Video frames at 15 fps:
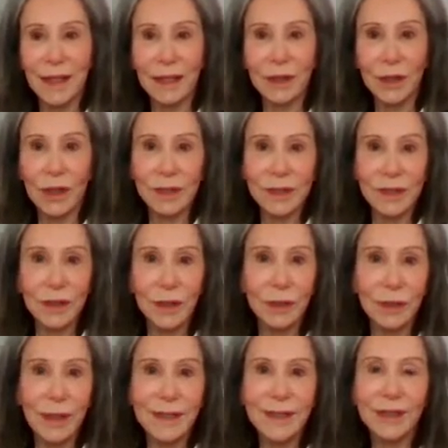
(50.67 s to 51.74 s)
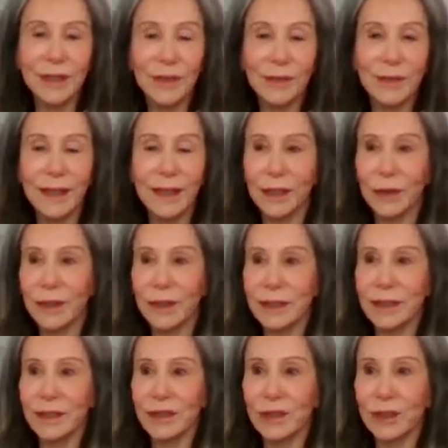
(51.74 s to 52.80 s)
and also a certified yoga
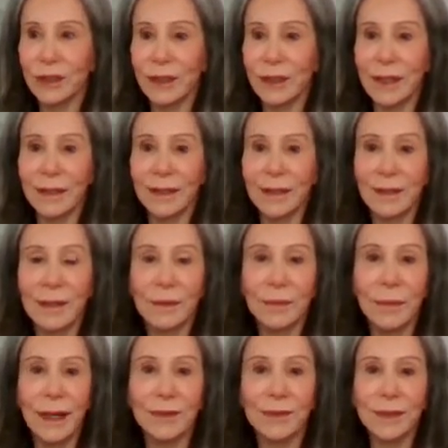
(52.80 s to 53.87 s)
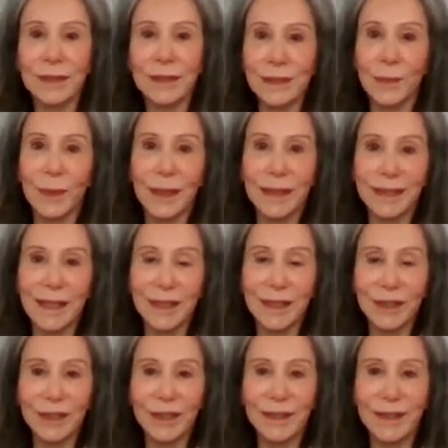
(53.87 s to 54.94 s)
teacher and mindfulness
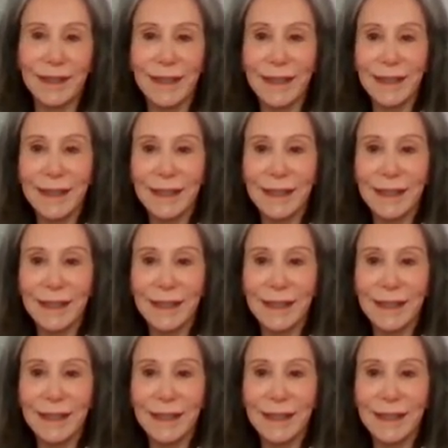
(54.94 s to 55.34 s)
meditation.